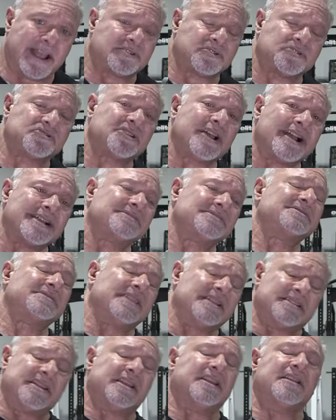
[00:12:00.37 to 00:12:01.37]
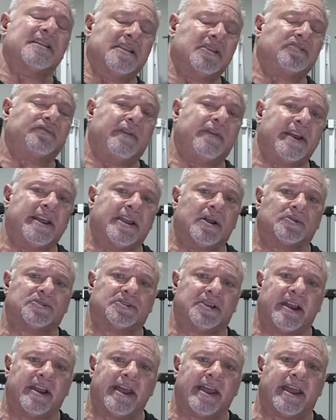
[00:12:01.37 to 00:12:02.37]
exercises I did in this video
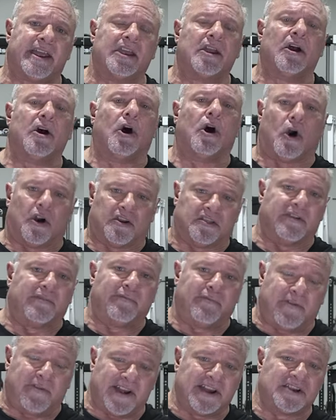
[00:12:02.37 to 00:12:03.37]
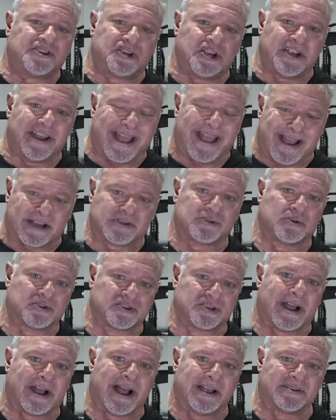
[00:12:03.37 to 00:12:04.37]
today are the finishing
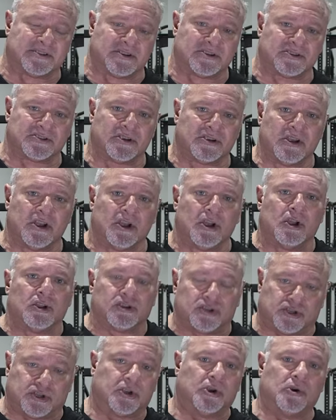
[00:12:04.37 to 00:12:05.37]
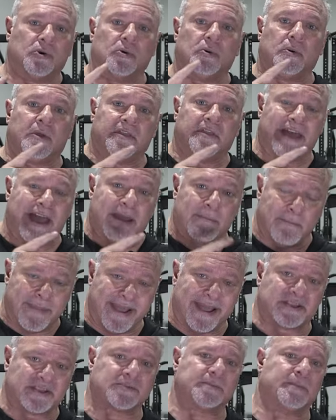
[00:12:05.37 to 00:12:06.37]
exercises to that
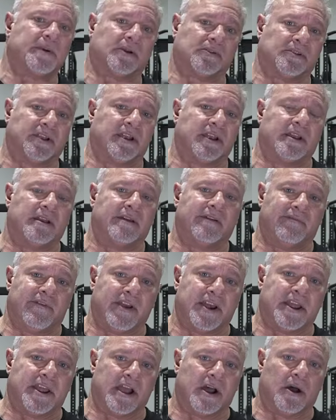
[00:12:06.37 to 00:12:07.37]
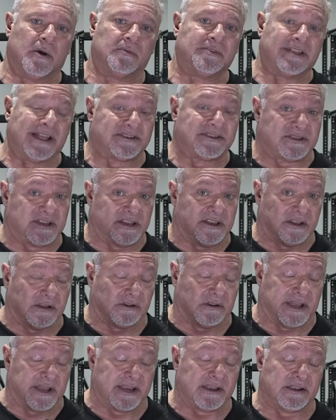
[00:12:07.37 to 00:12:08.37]
mass building video that's in the
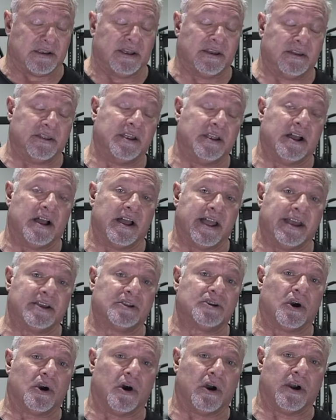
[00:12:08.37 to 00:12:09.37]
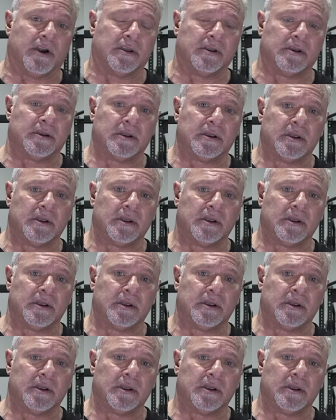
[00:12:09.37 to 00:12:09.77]
link in the end card.